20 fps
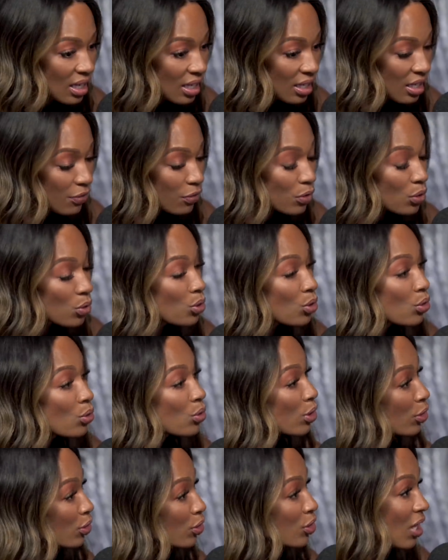think if you
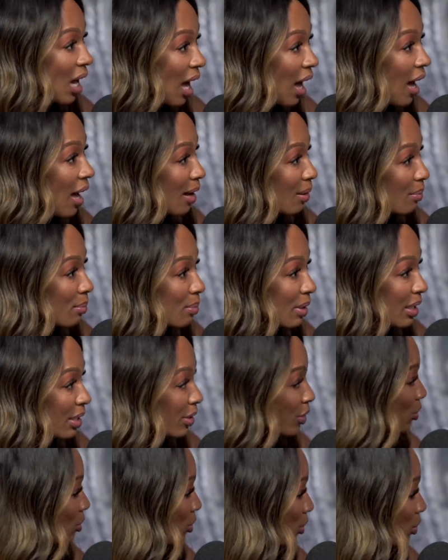do your job
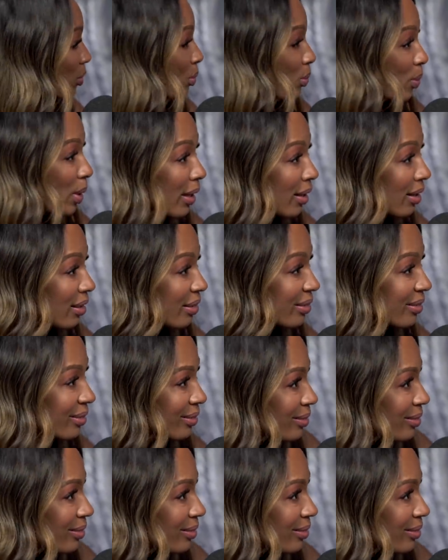and you do it well,